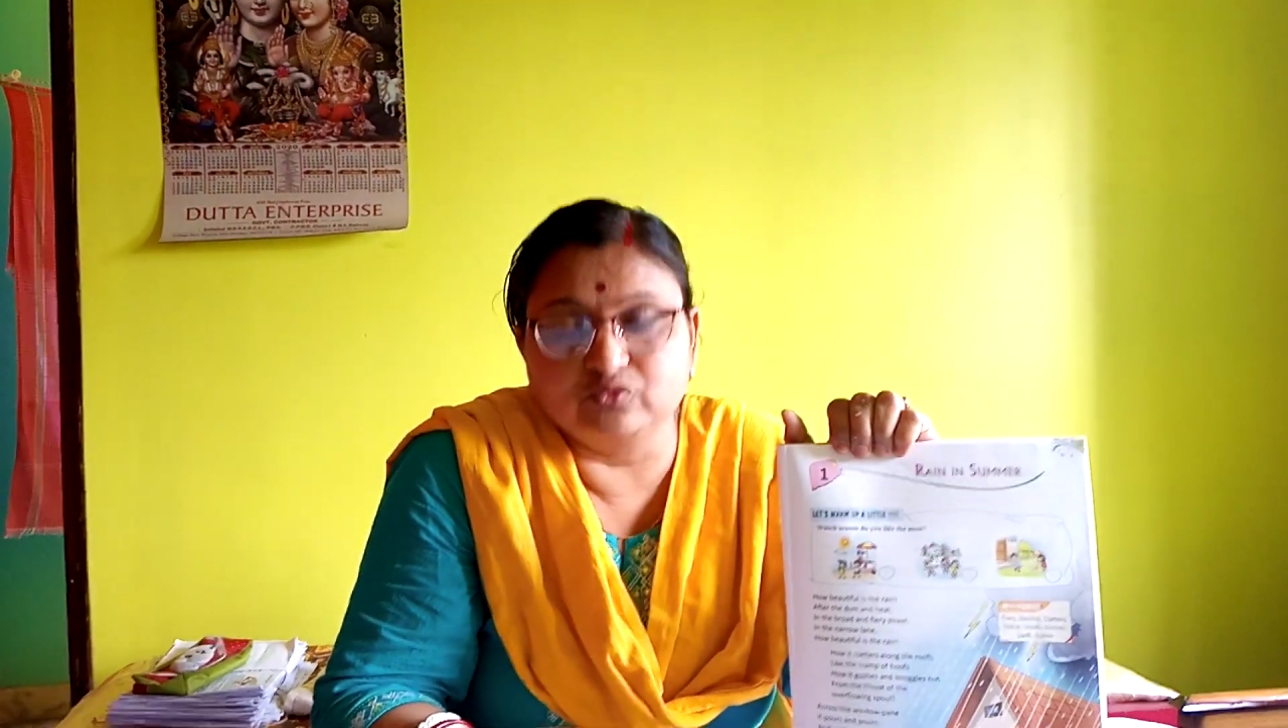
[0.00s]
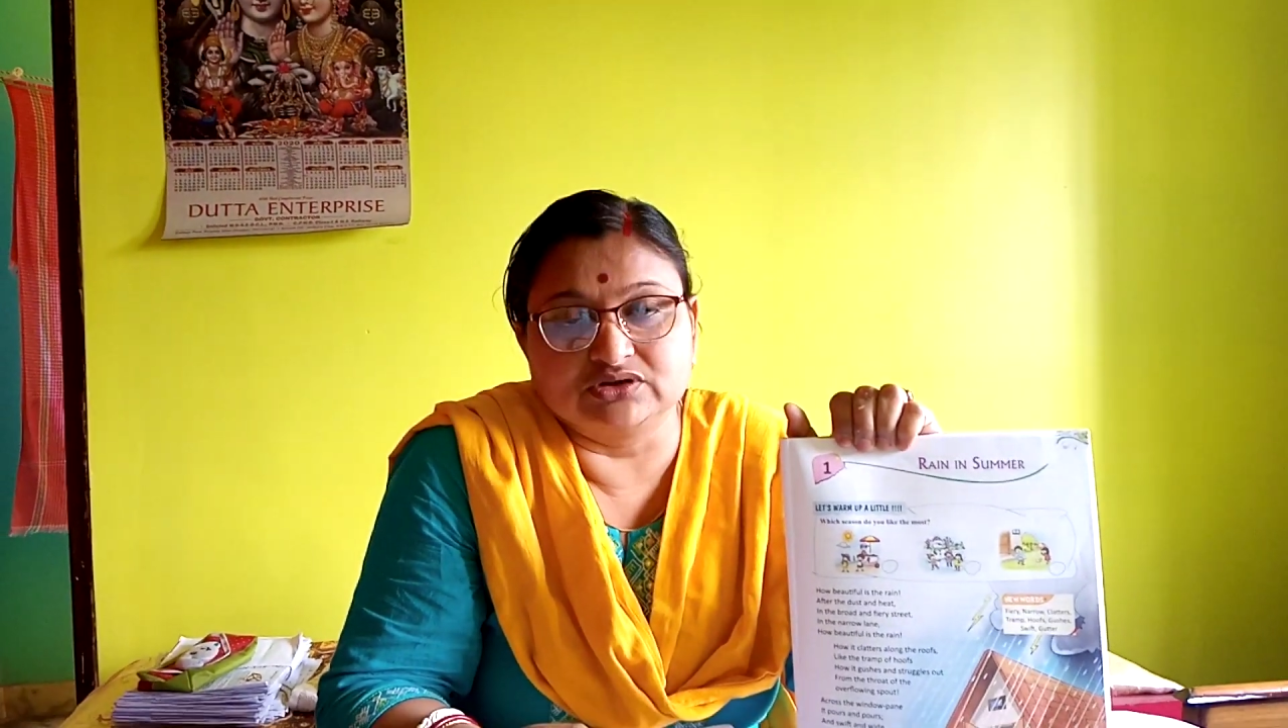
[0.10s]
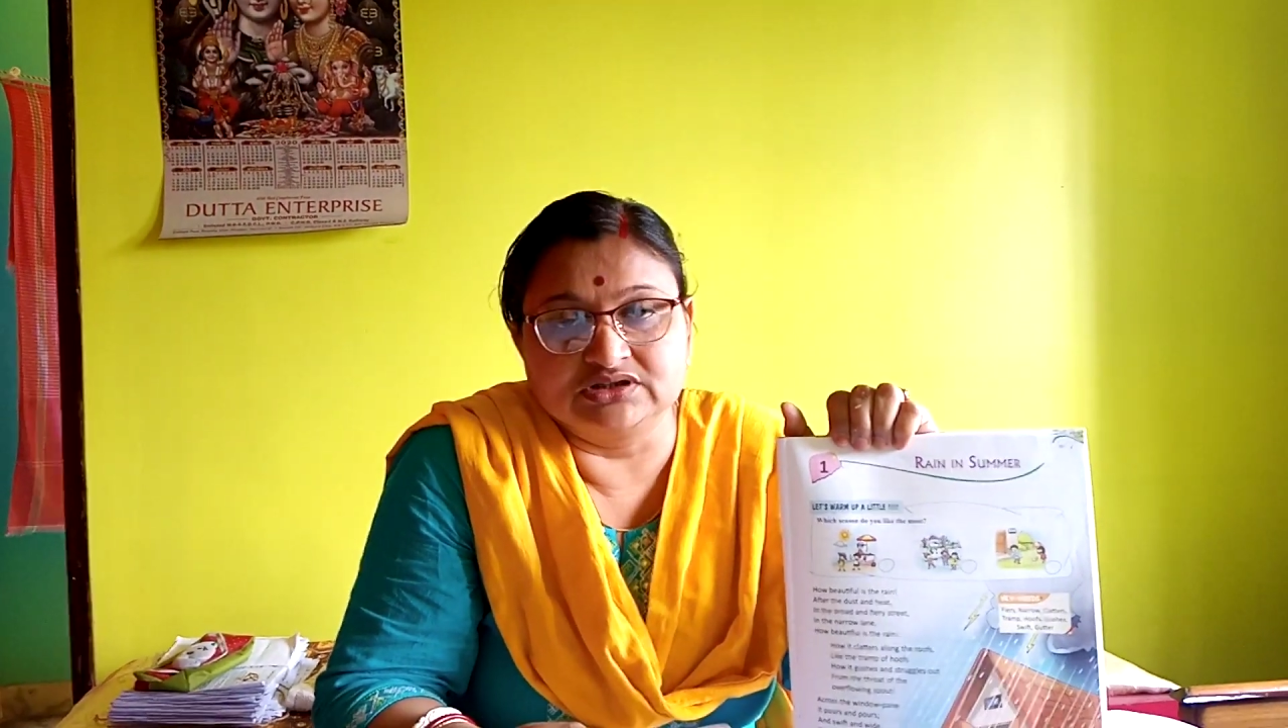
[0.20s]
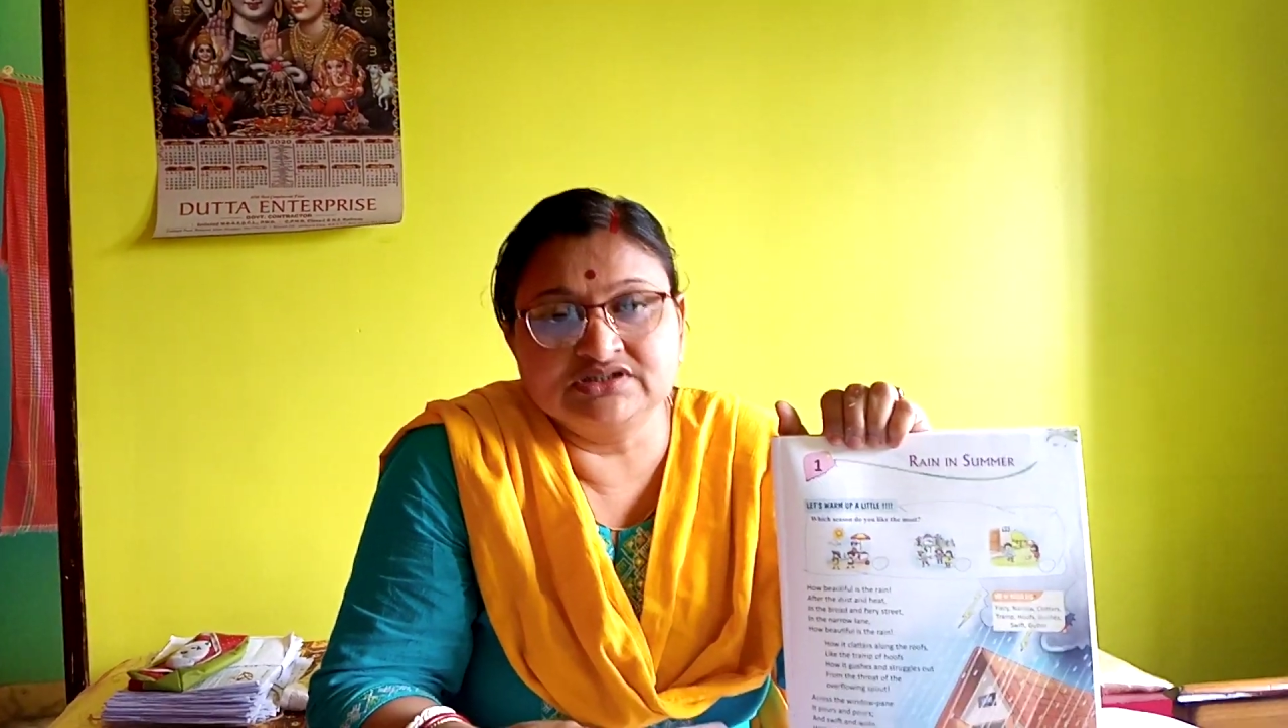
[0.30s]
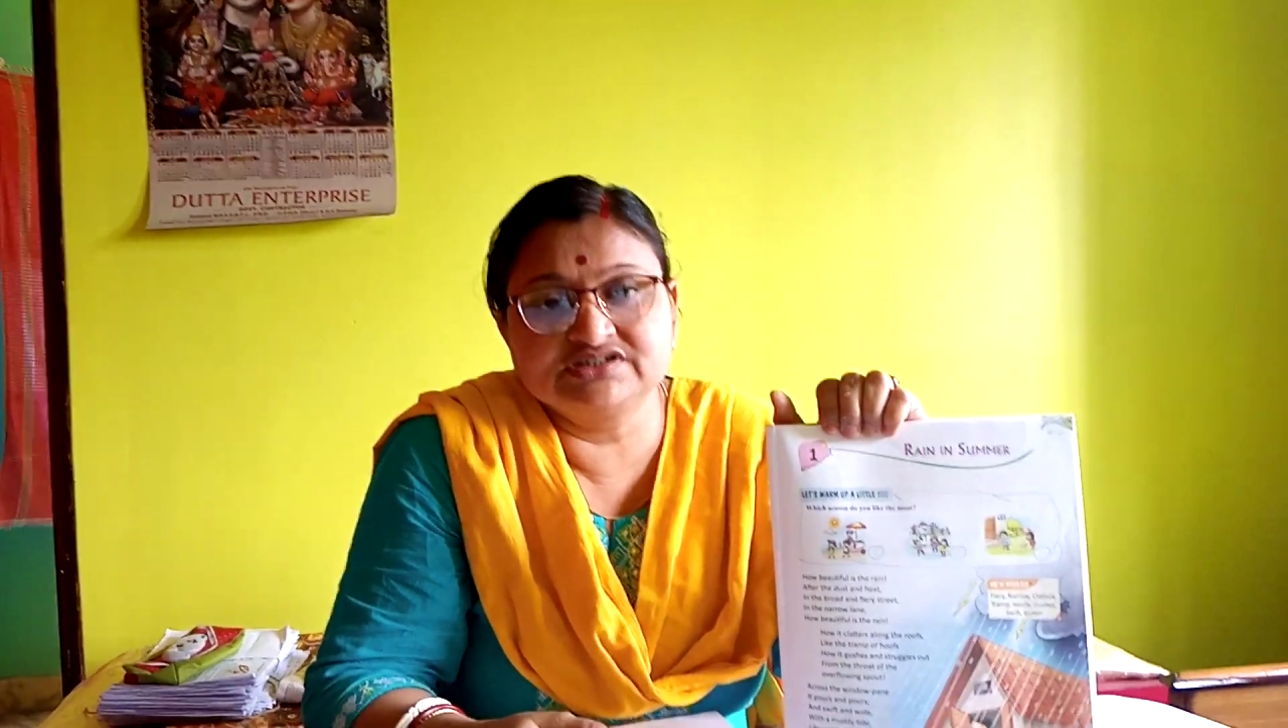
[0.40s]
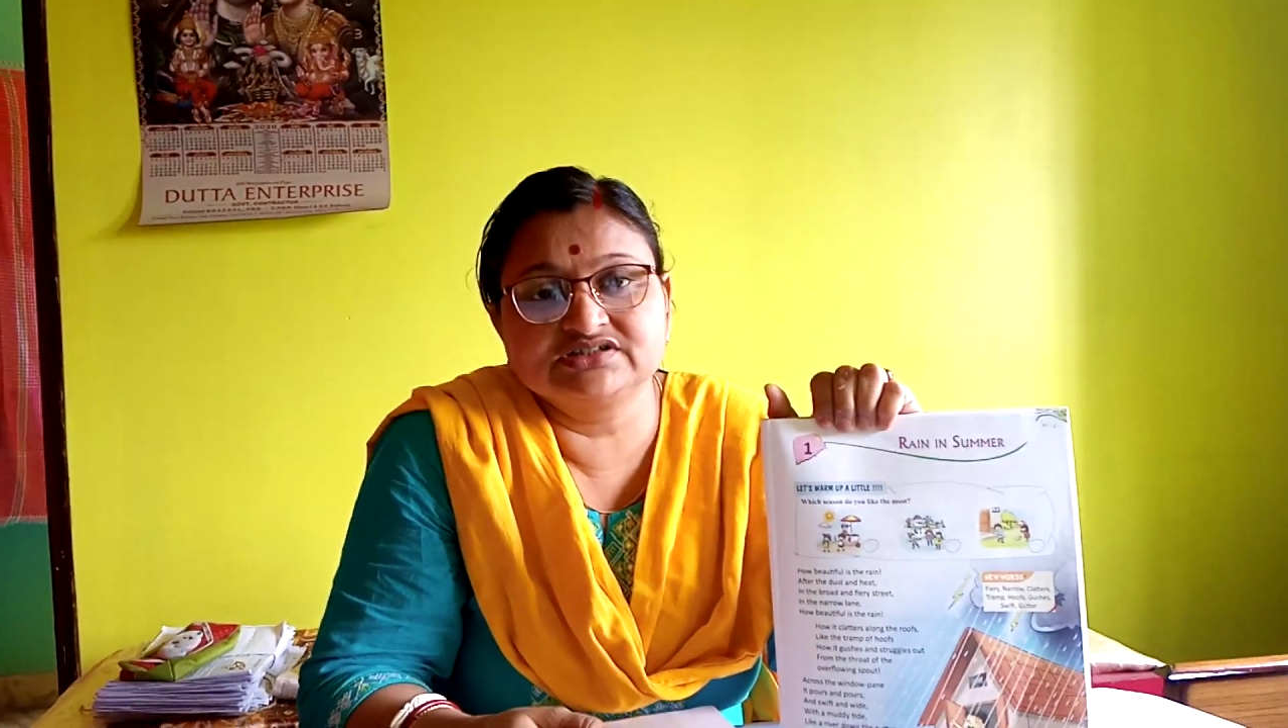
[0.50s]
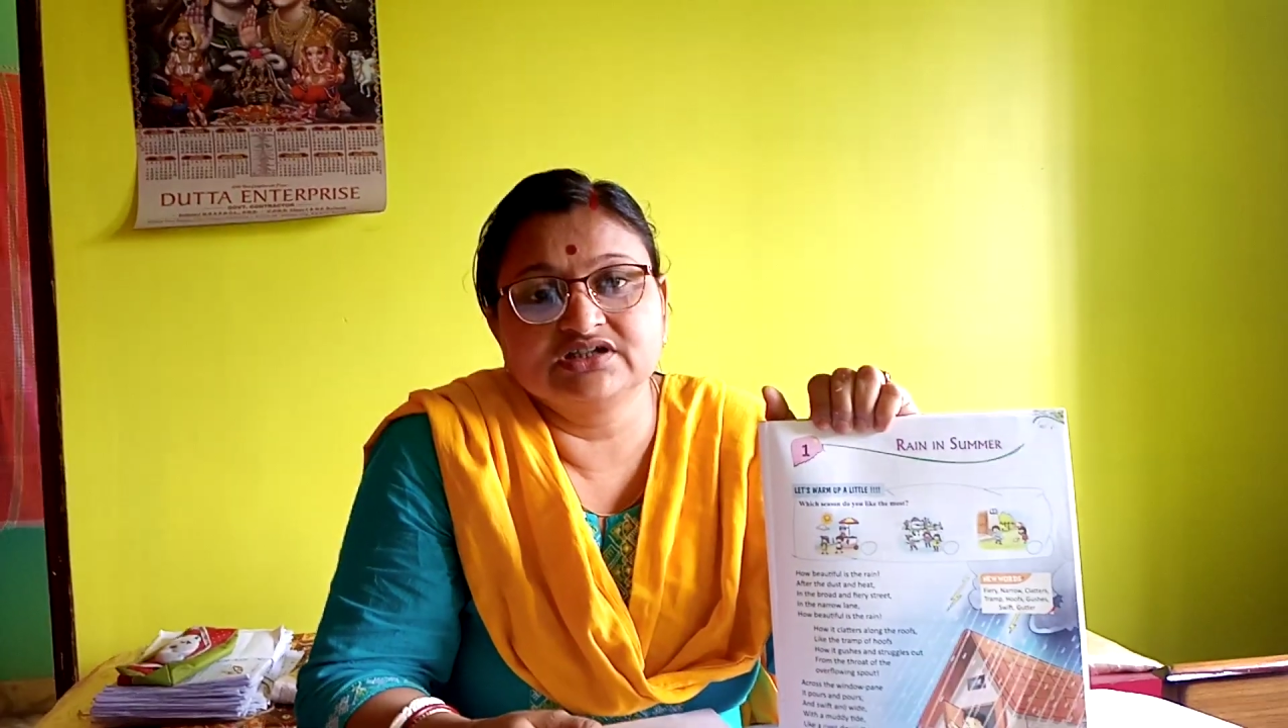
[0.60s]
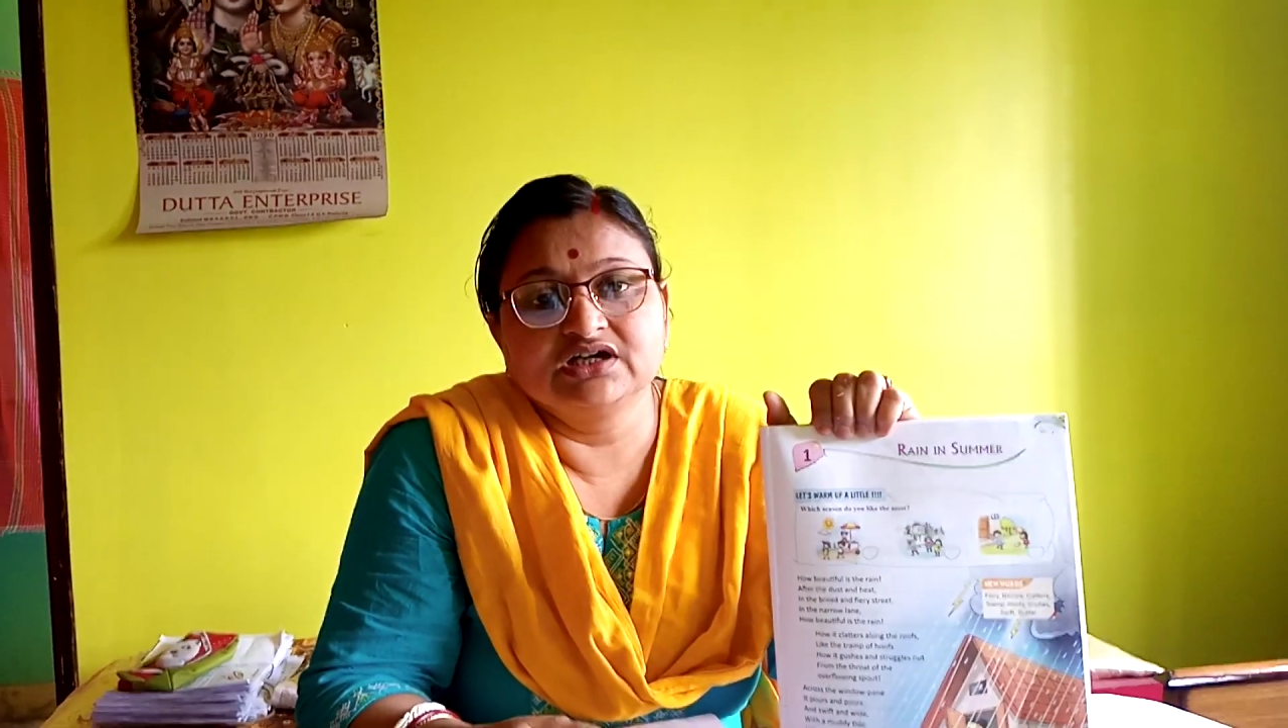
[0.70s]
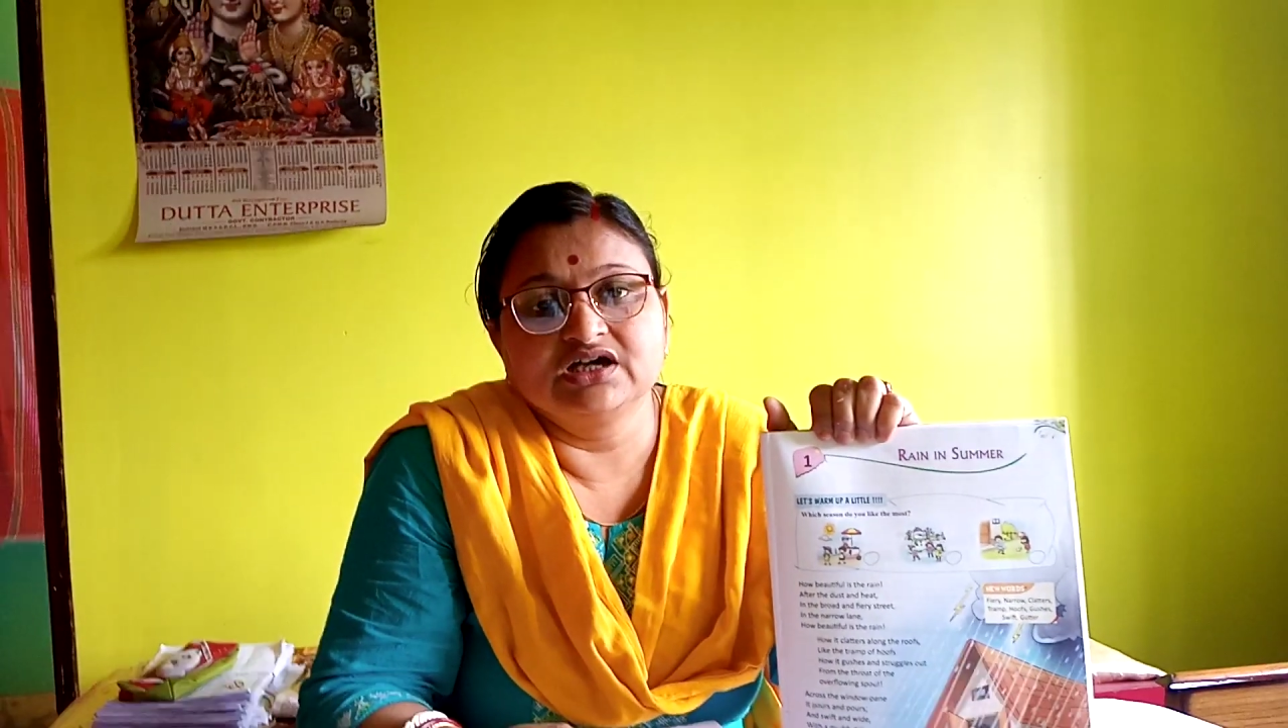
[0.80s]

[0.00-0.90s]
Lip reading: words.